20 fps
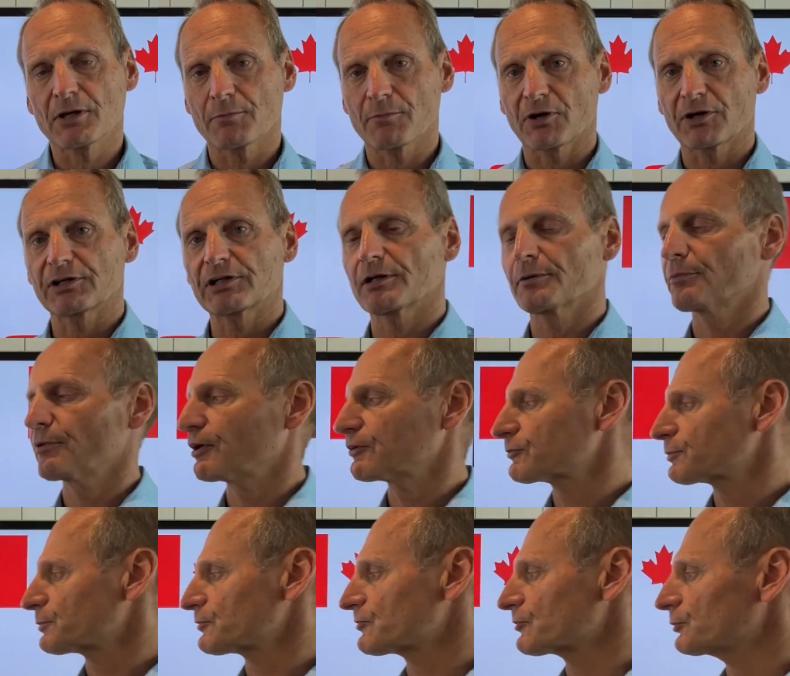marty at
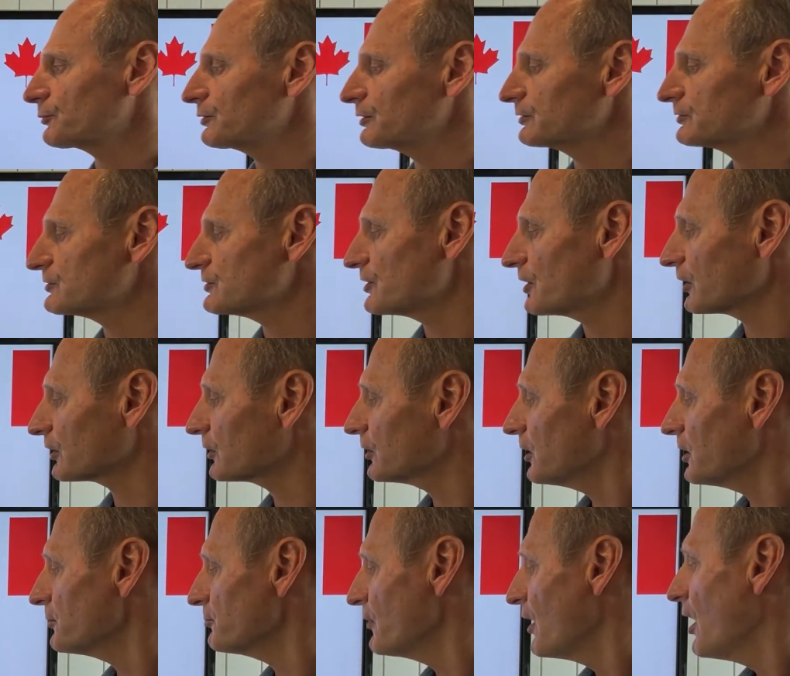pospischilrealty.com.